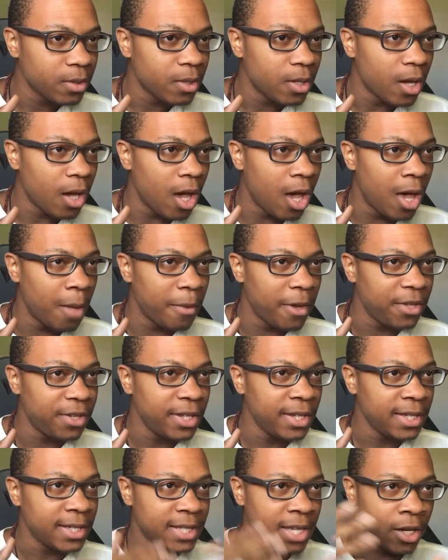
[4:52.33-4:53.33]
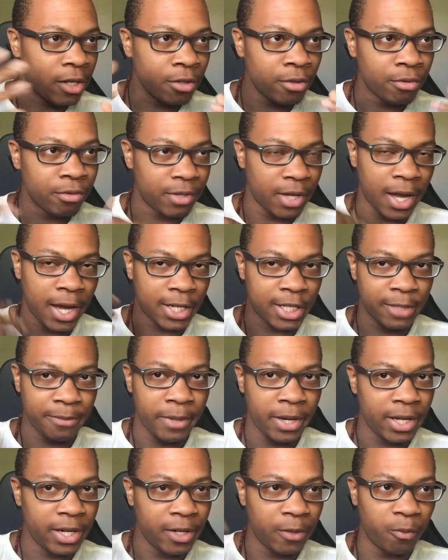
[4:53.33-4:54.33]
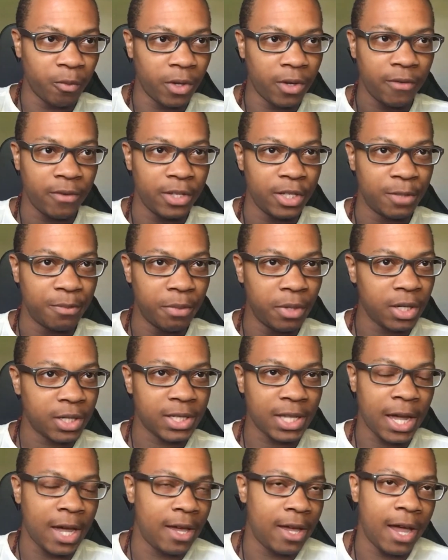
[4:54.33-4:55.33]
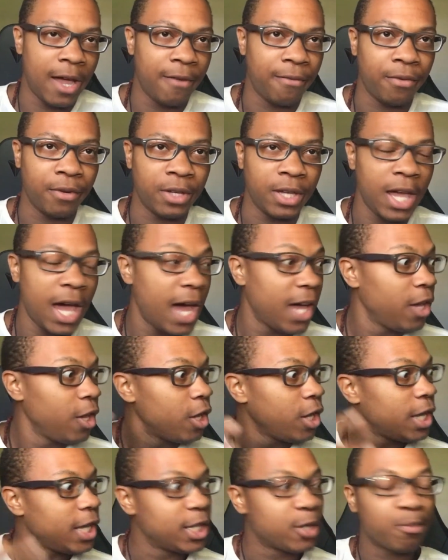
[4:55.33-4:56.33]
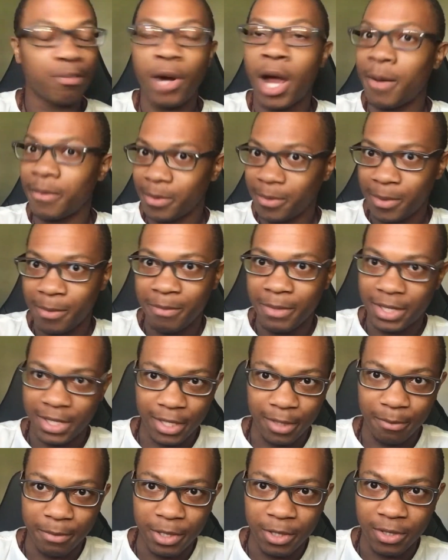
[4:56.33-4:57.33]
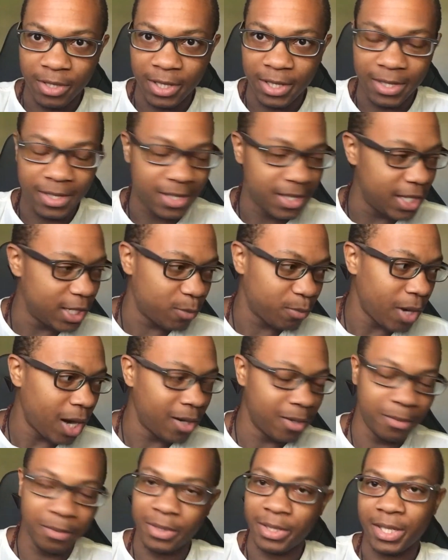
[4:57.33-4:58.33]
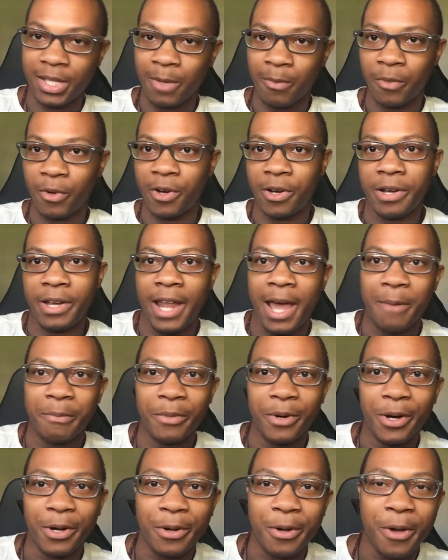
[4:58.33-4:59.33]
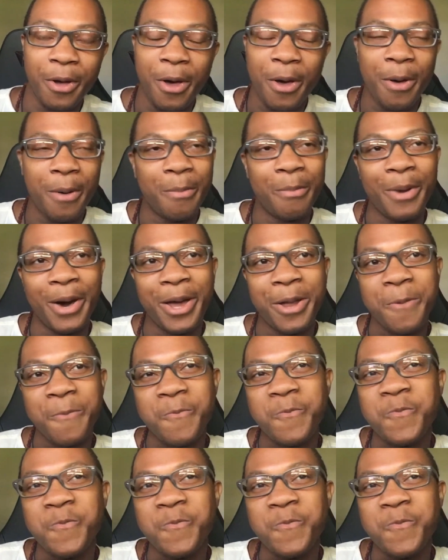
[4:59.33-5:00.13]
I think Sadhguru talks about it in one of his books. I forget. It's probably Mystic Musings. It's probably somewhere in that book. But